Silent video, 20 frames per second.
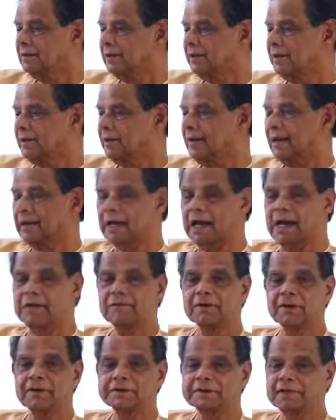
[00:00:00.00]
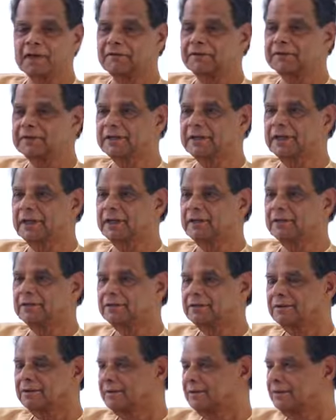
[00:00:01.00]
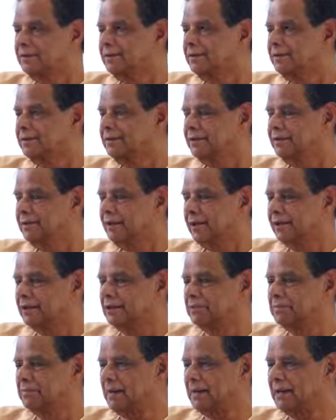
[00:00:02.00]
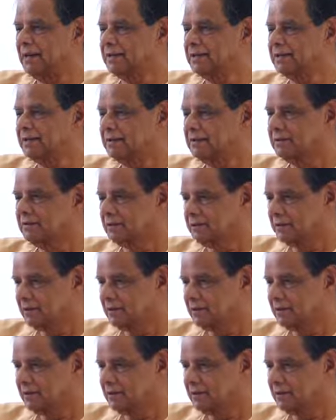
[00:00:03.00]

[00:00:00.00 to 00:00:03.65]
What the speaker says: the arrival of Savitri in the palace.